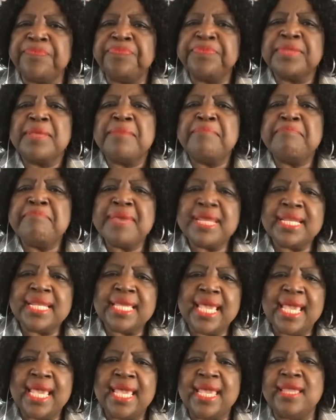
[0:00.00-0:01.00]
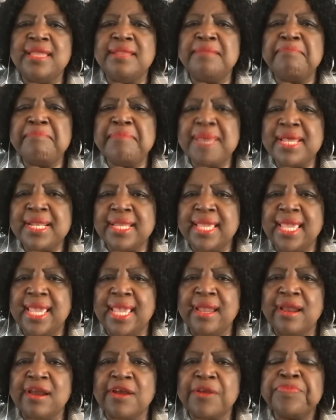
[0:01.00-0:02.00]
Medicaid,
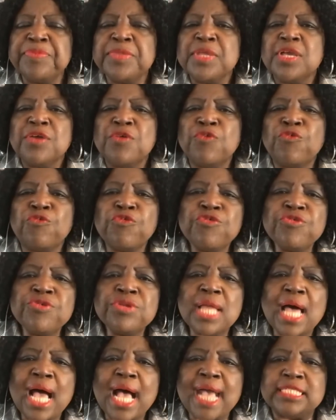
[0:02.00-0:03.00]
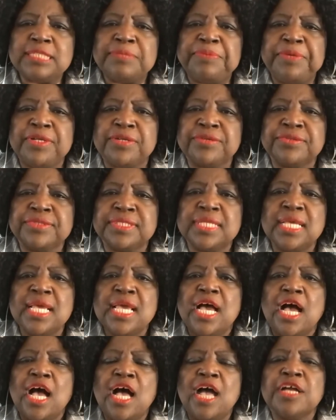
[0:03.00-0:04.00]
Medicare, rural hospitals,
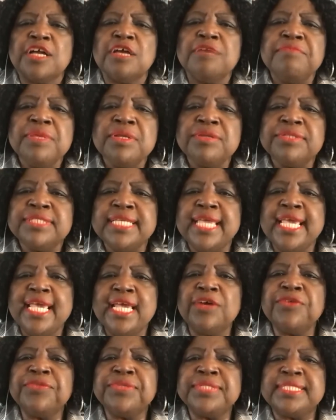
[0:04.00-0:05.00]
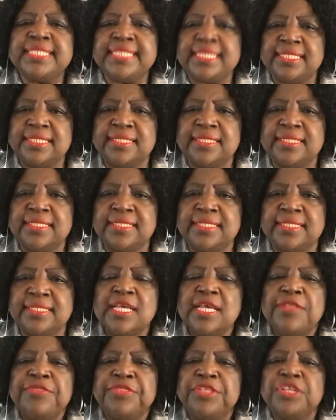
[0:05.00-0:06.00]
community health centers,
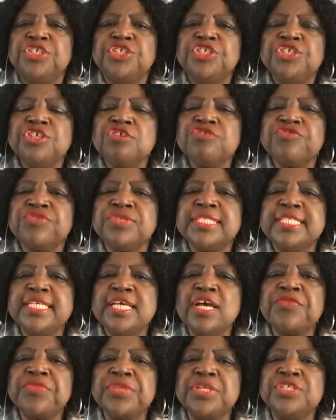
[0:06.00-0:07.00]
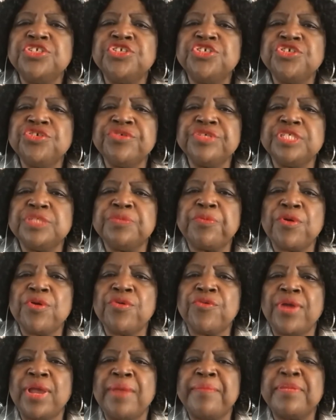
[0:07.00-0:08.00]
the Children's Health Insurance
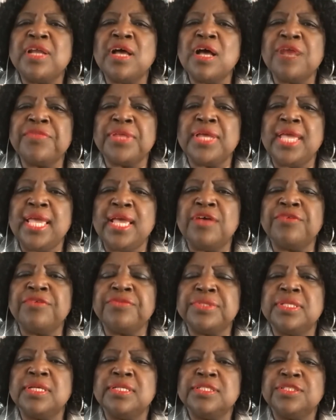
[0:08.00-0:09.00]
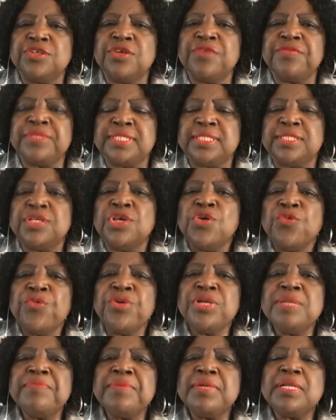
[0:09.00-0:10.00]
Program, and other health services. We're
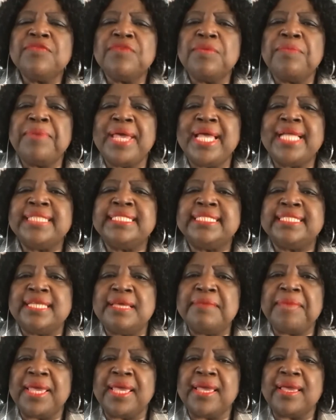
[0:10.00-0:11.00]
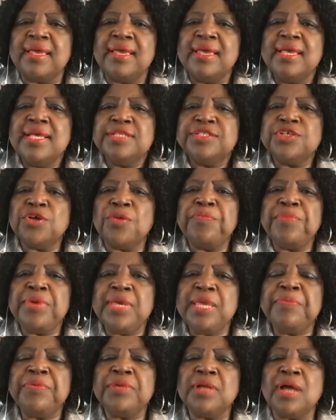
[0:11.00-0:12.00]
in the middle of a pandemic. So
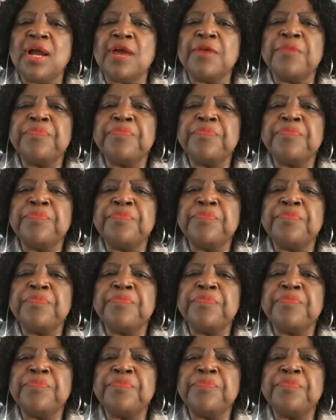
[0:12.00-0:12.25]
people are